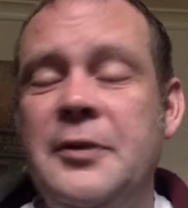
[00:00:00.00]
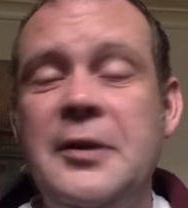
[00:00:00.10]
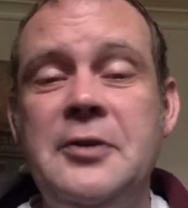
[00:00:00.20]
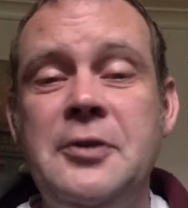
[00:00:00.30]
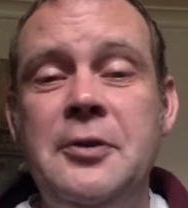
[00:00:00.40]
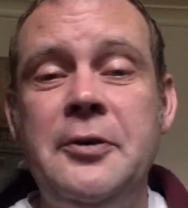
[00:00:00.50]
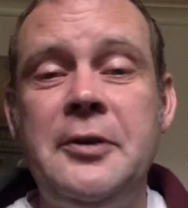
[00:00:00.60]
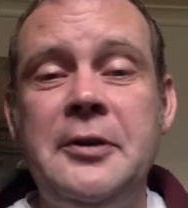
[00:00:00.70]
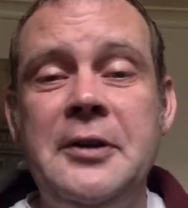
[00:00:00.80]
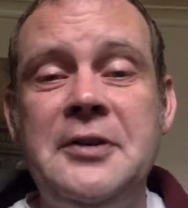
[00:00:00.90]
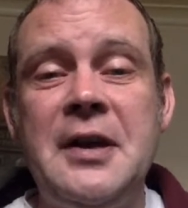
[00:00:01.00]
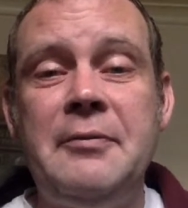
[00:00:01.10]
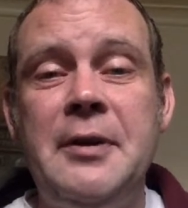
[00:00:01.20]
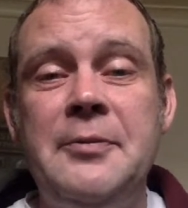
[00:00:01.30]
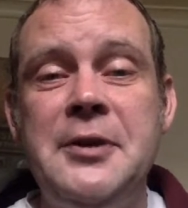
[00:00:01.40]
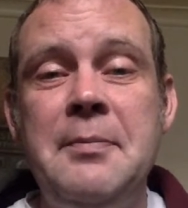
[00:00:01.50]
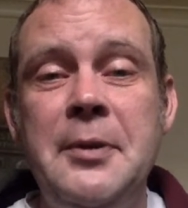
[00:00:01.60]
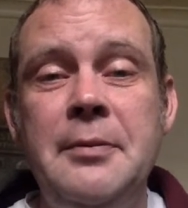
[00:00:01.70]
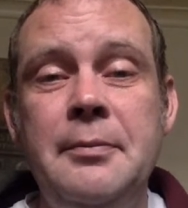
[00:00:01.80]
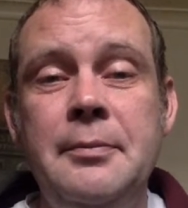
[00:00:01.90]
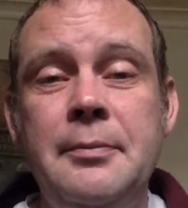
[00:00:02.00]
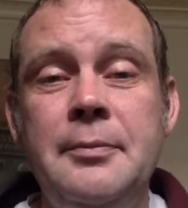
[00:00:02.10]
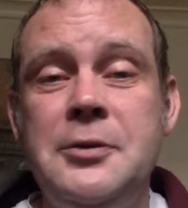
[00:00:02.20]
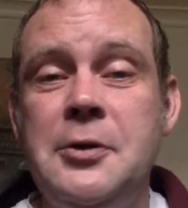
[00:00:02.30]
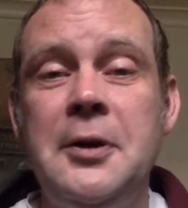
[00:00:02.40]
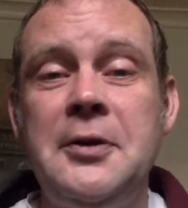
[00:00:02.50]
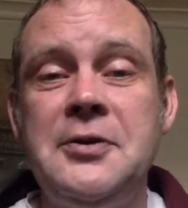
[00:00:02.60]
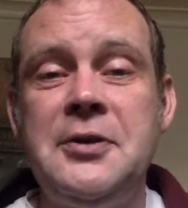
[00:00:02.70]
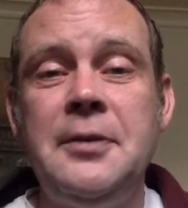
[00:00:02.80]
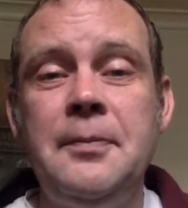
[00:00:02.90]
There's a lawyer I'd like to have represent me, is all I can say.